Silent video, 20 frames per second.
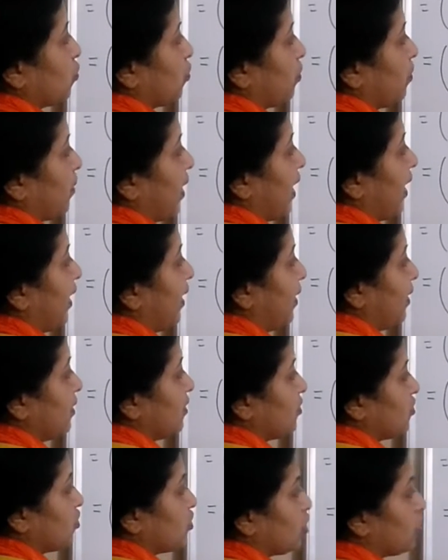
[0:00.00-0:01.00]
2
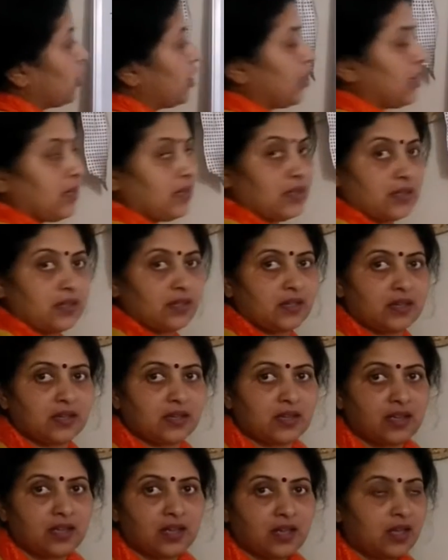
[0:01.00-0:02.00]
by 3.
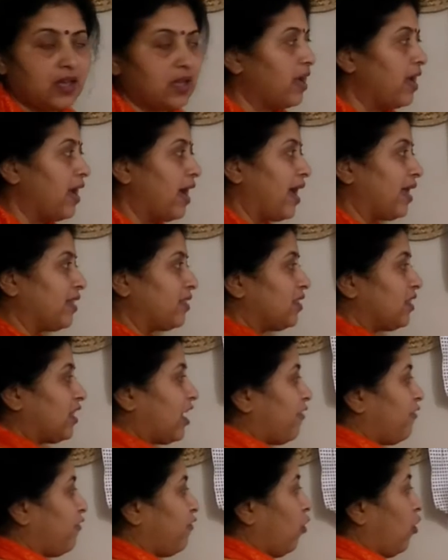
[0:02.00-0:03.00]
And
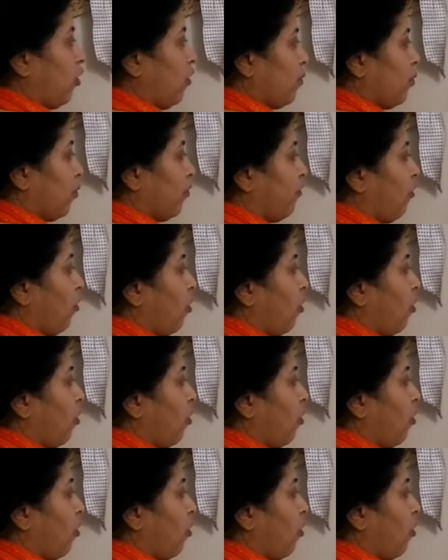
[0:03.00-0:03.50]
therefore